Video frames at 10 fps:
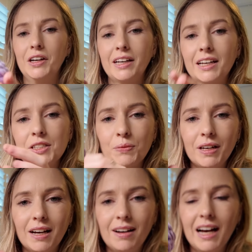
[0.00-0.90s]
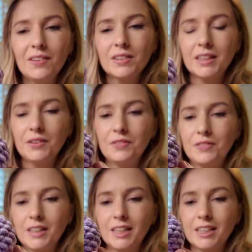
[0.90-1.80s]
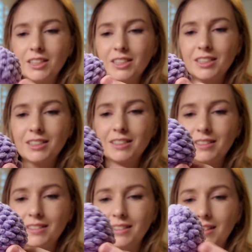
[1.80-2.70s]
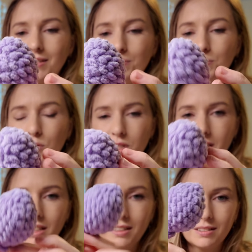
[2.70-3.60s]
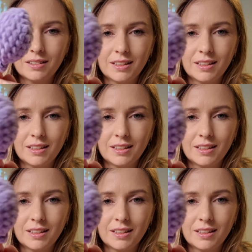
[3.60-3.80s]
Okay, so we now have the finished body.